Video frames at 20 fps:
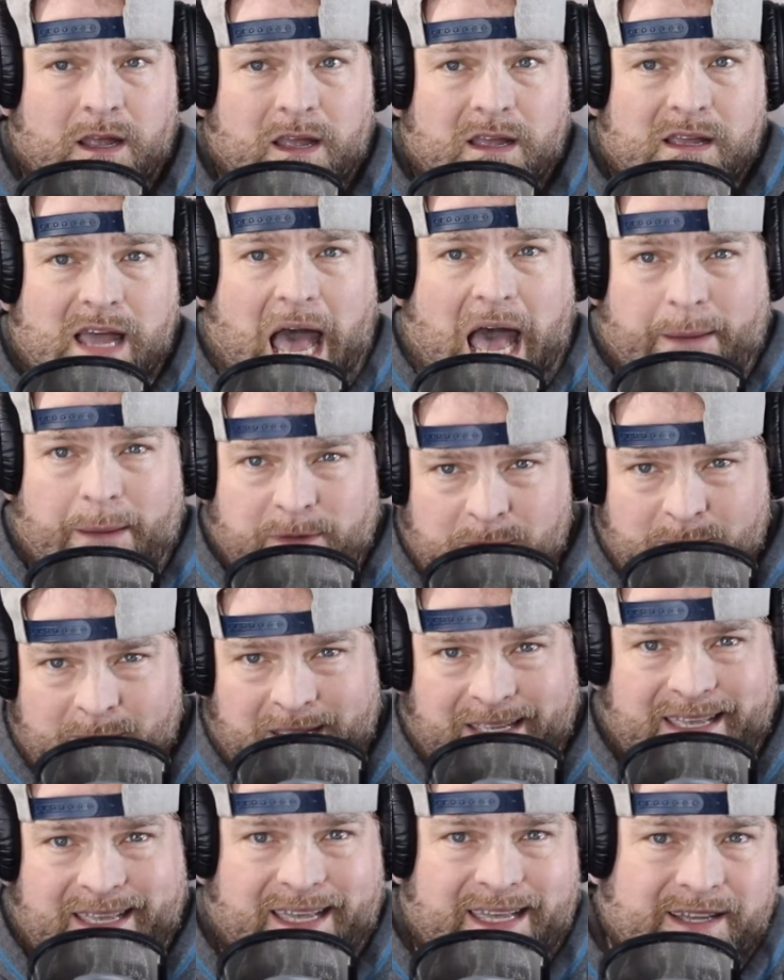Jaime
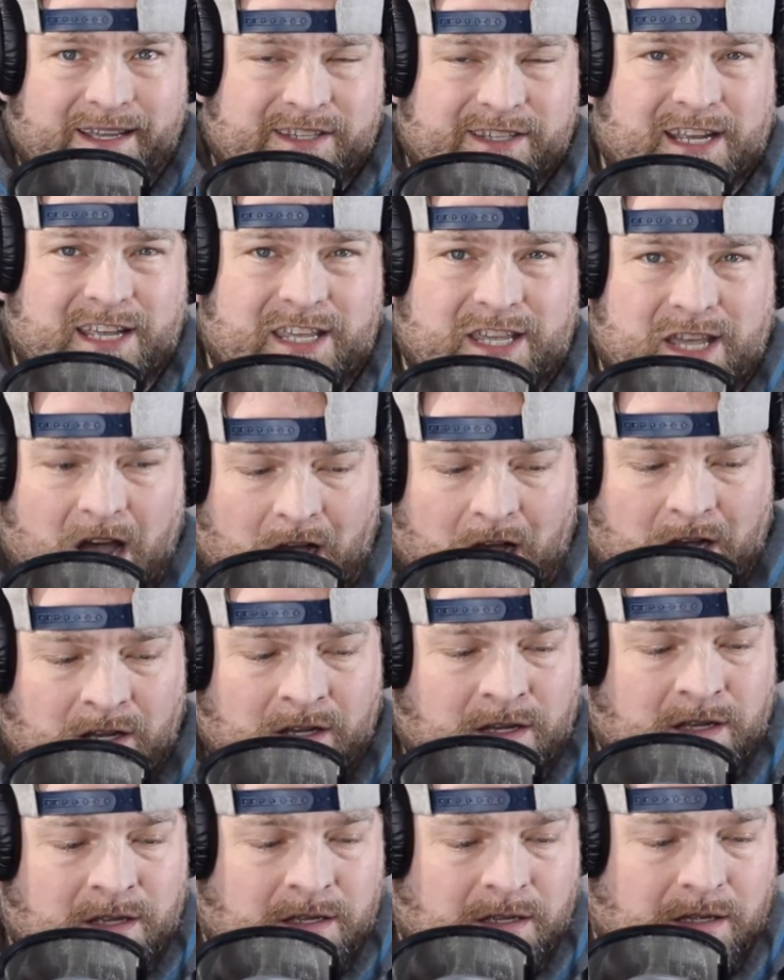Mungia is a
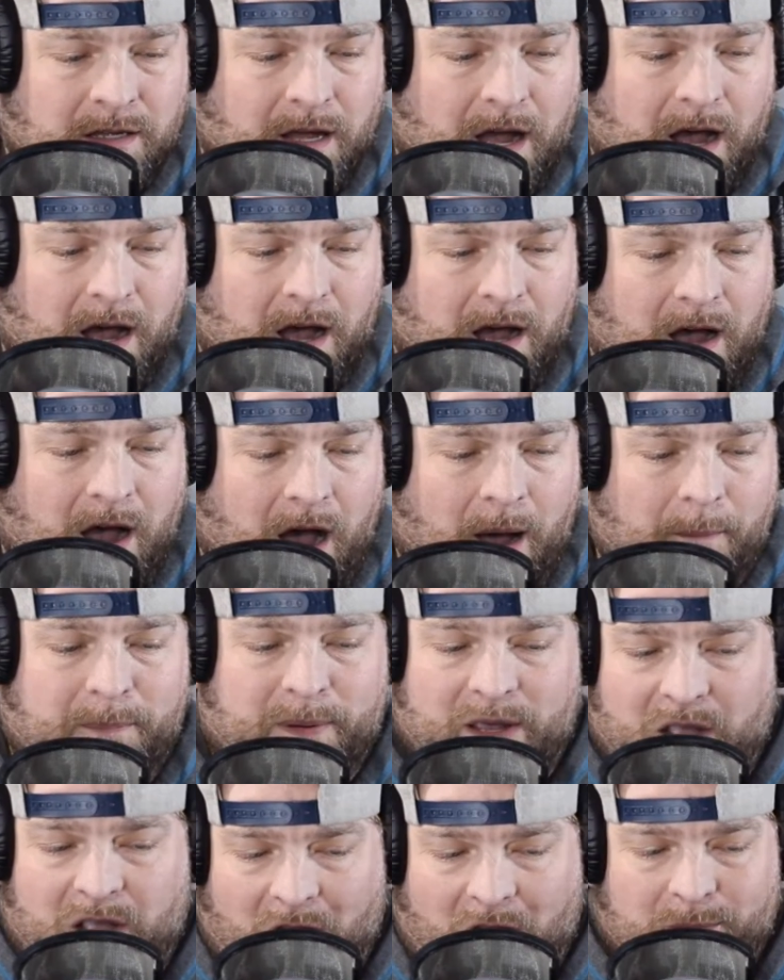young
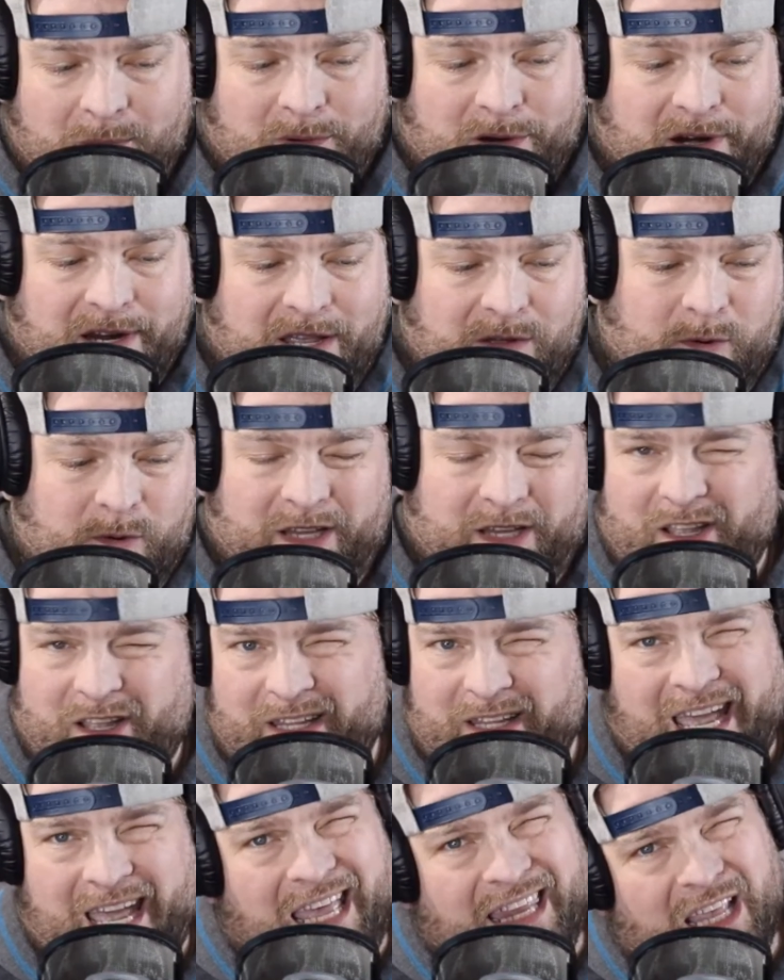up-and-comer. He really only
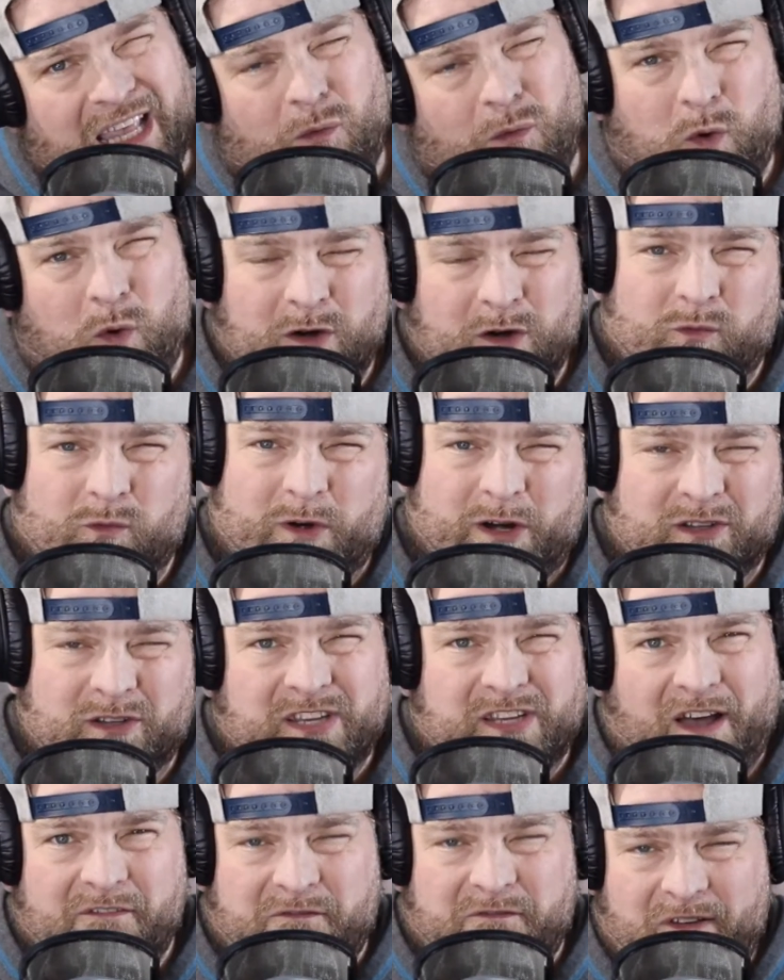had like one real
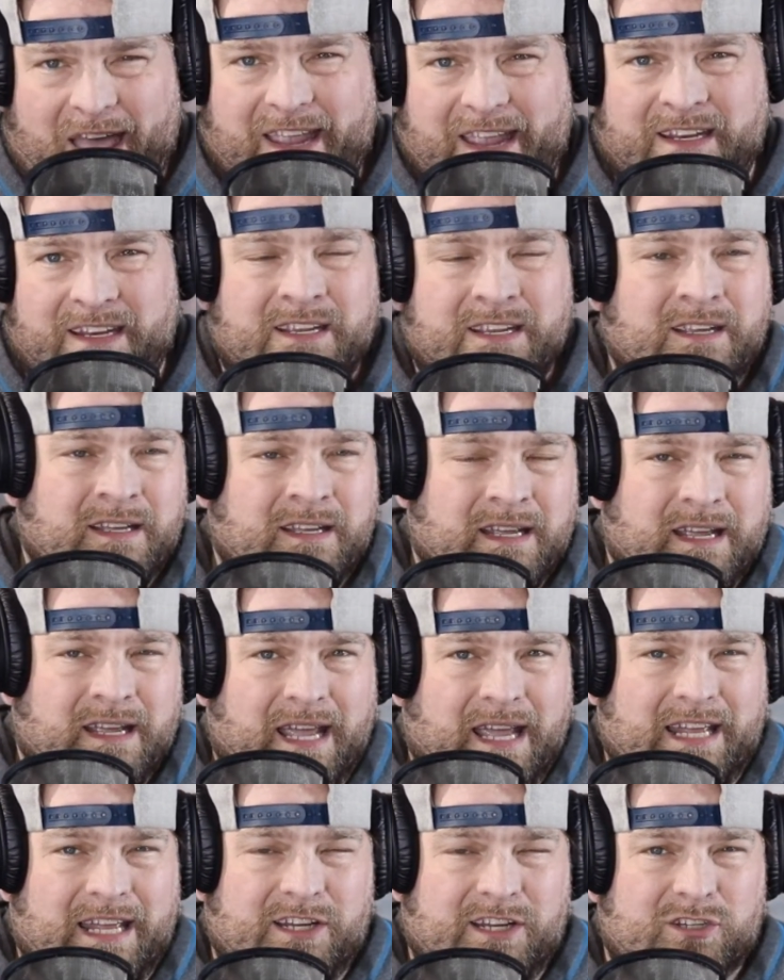tough fight
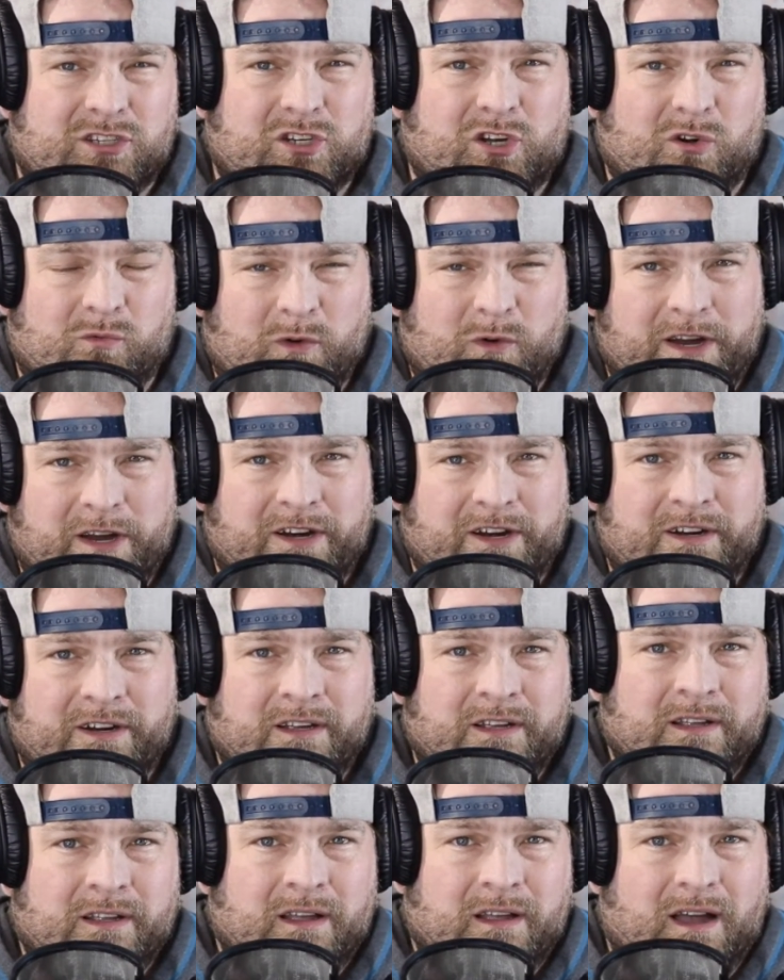in his career
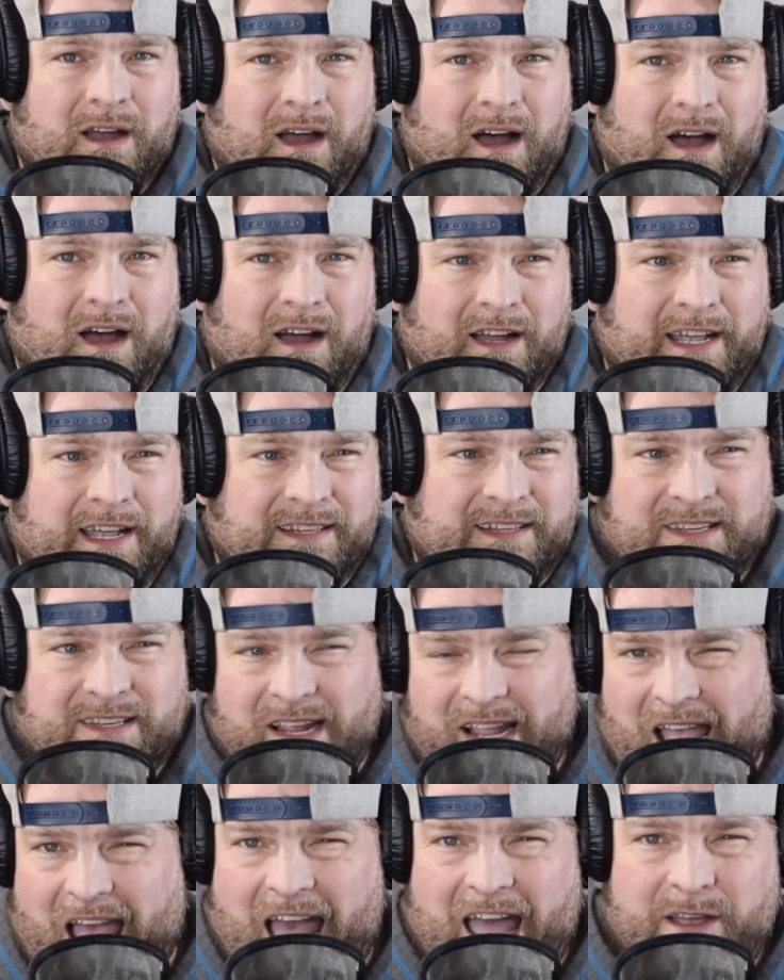against a
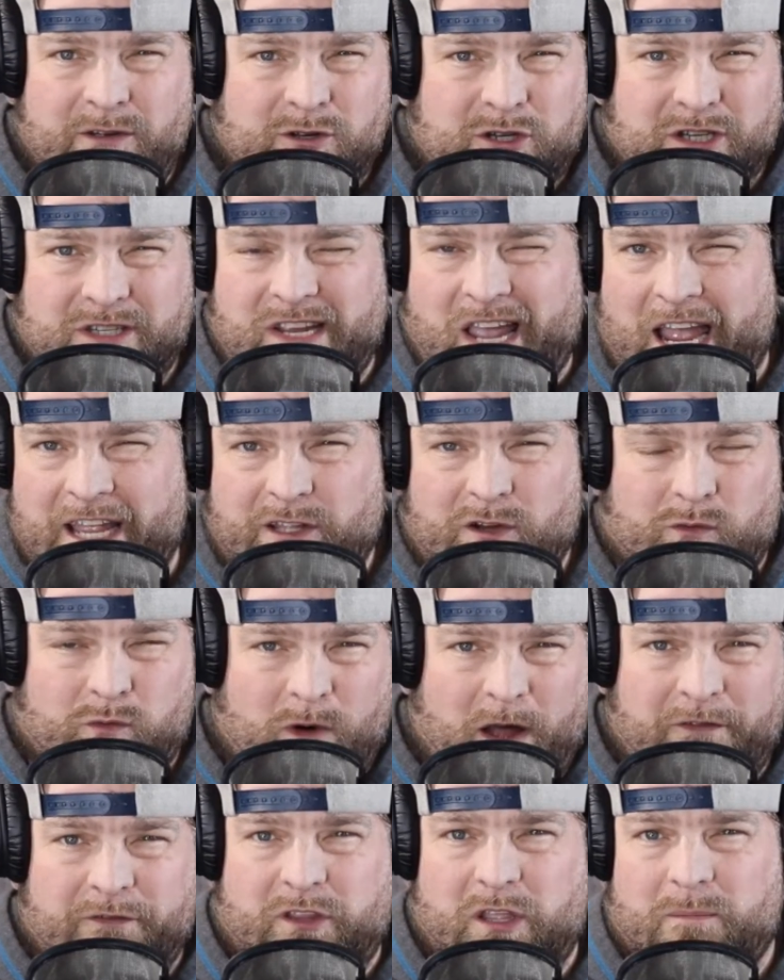guy who just kind of
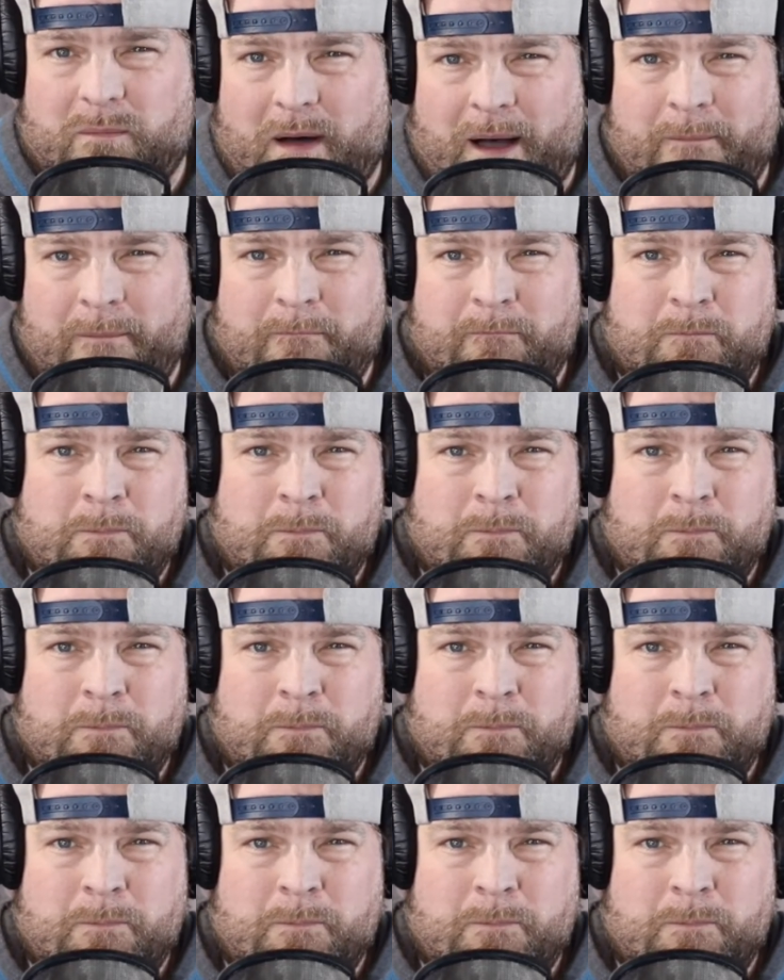roughed him up.